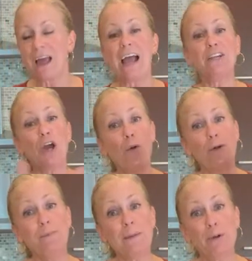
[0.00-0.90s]
I know it
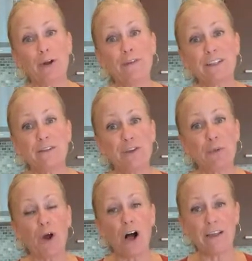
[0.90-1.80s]
would be perfect if you
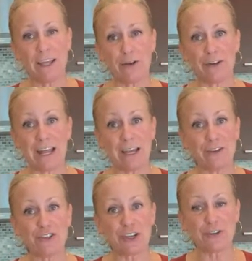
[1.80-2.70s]
were all here and I
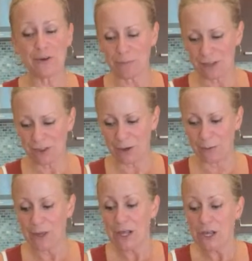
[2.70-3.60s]
could share them with
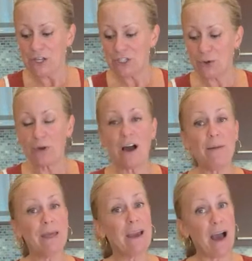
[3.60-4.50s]
you. So
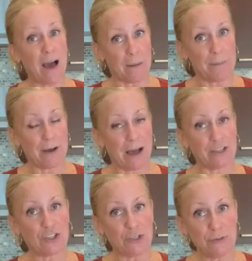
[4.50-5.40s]
coming up
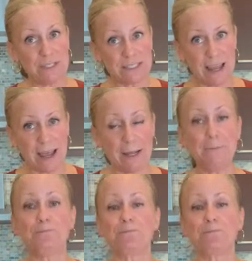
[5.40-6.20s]
on Tuesday,